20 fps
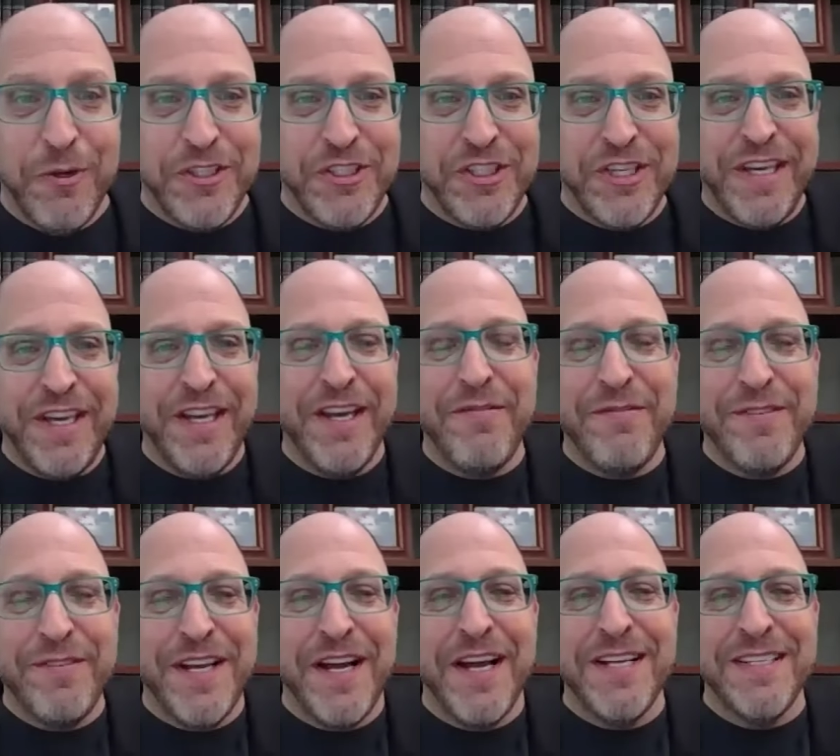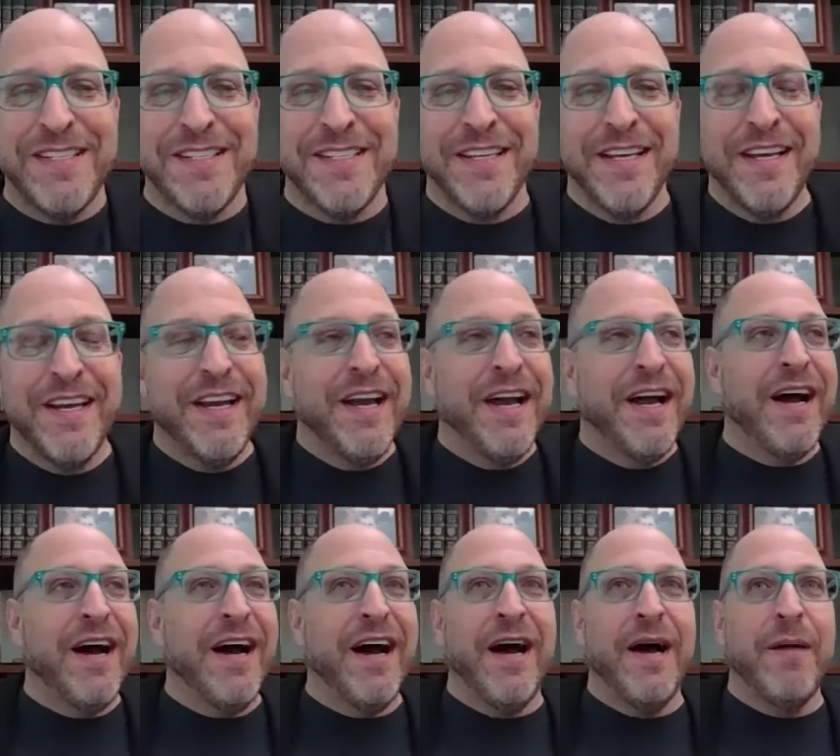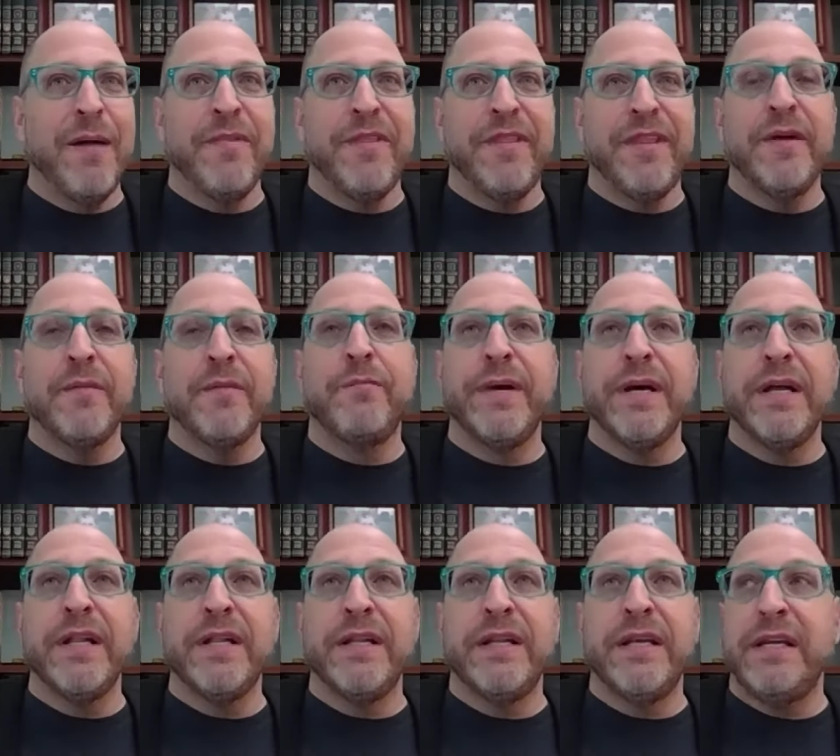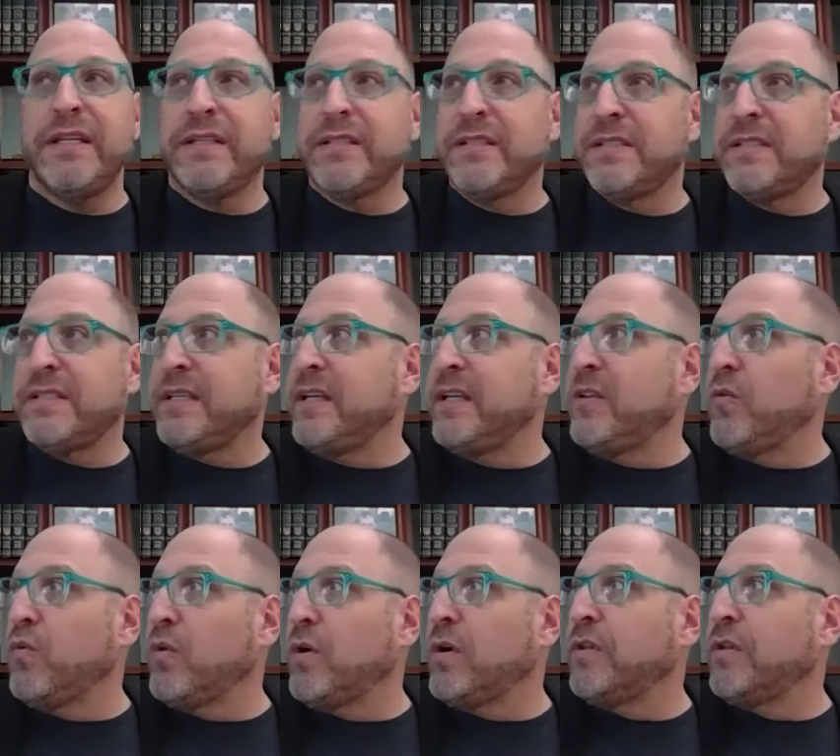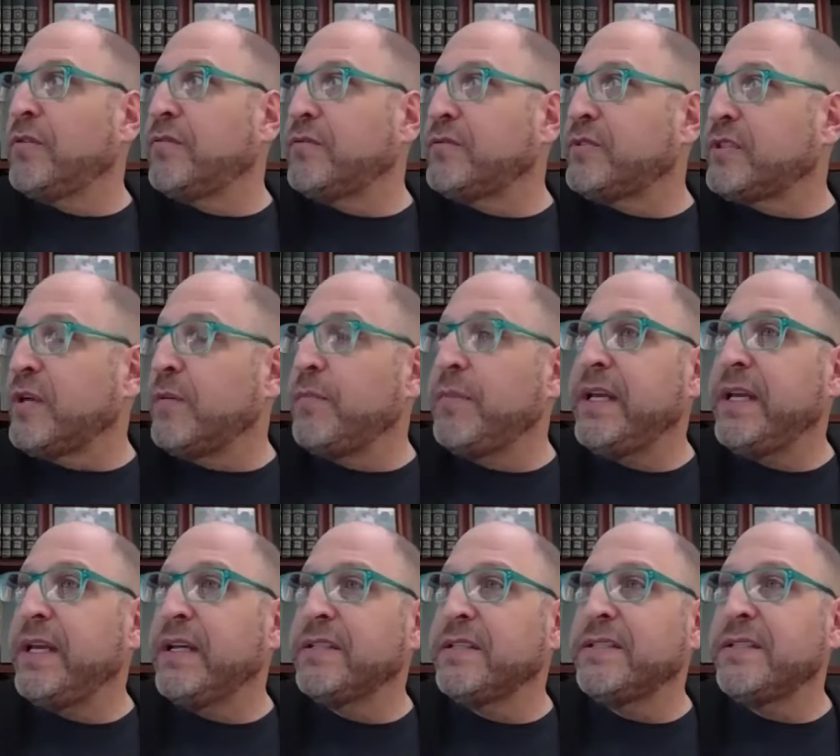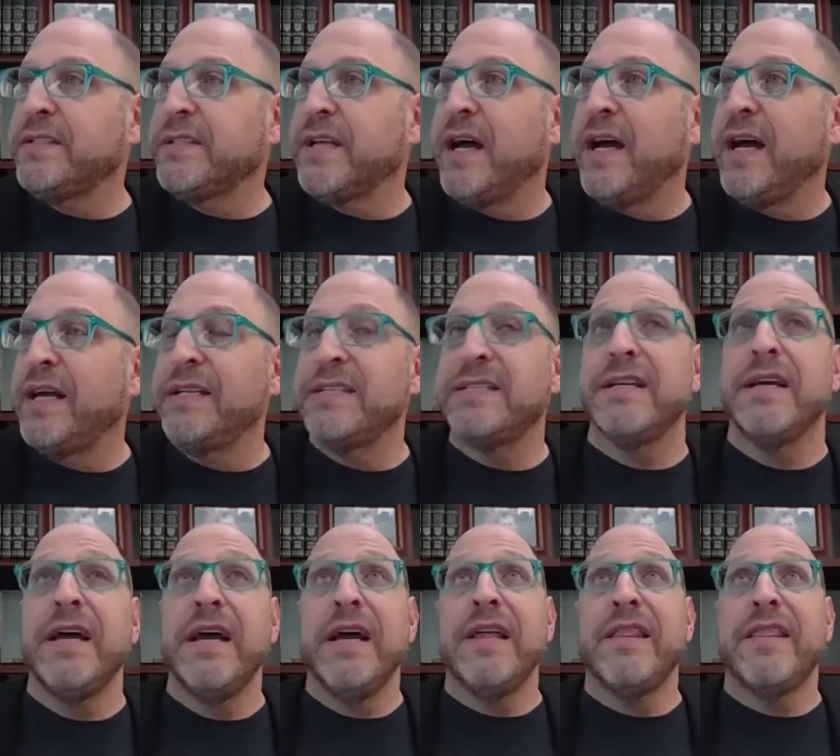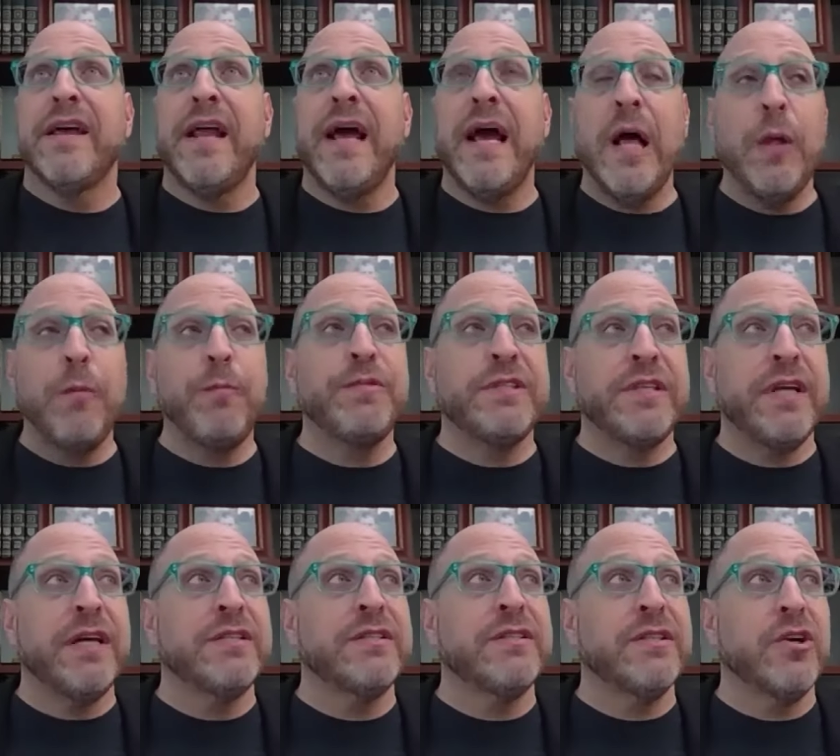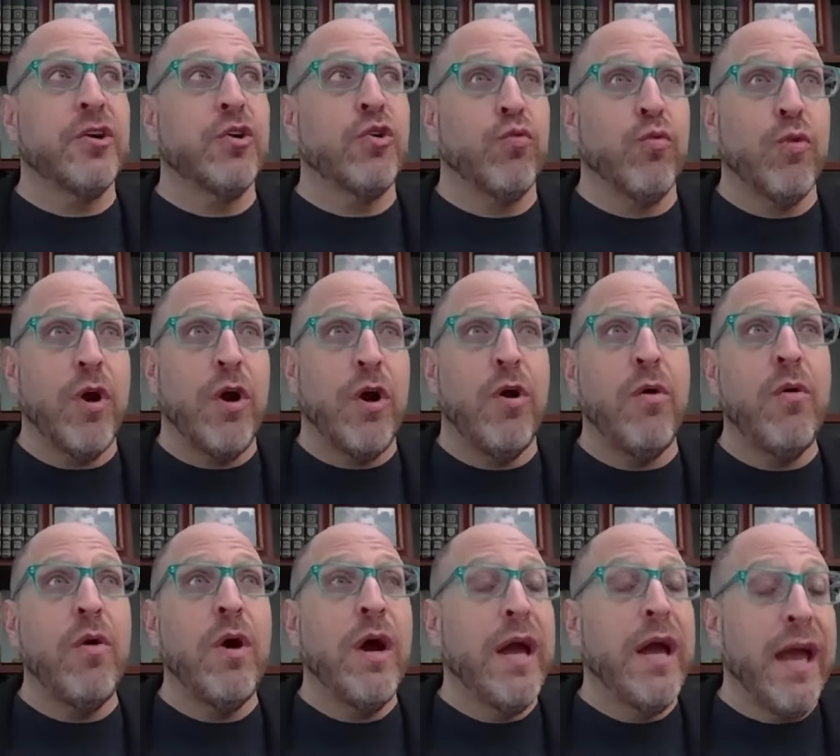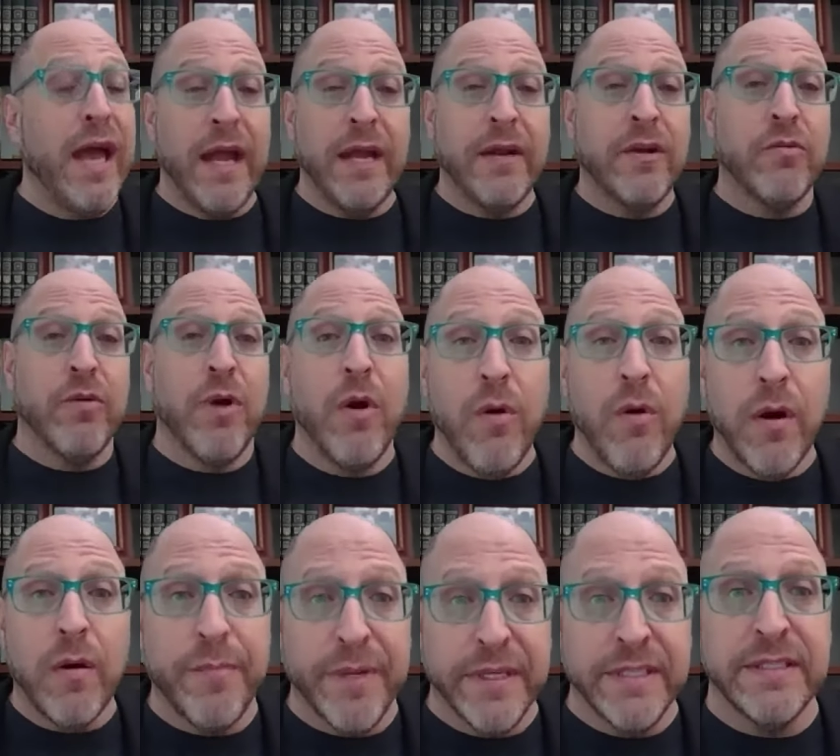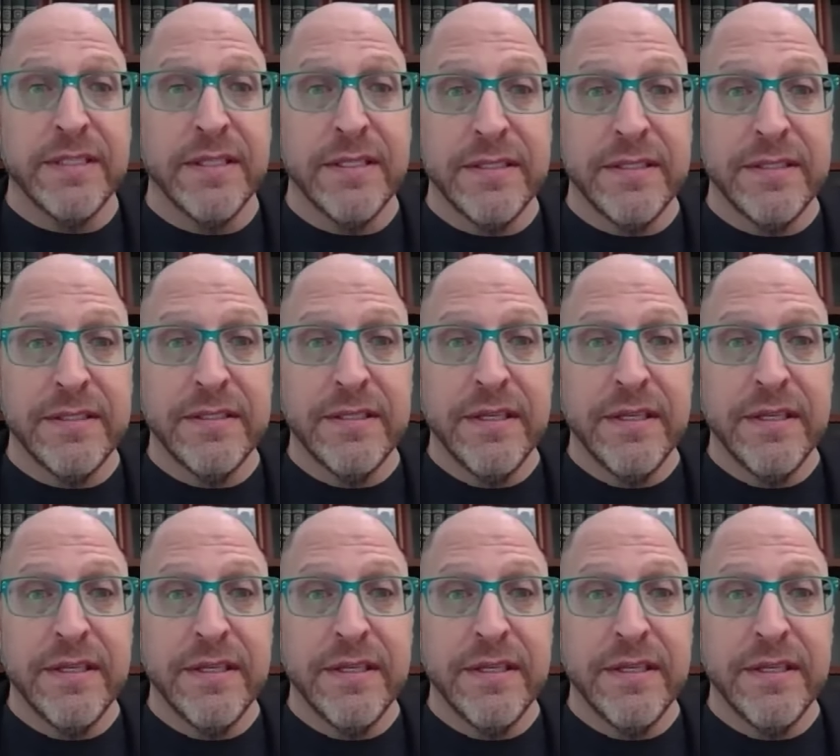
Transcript: Which gives us the ability to see the world through somebody else's eyes that helps us grow our business.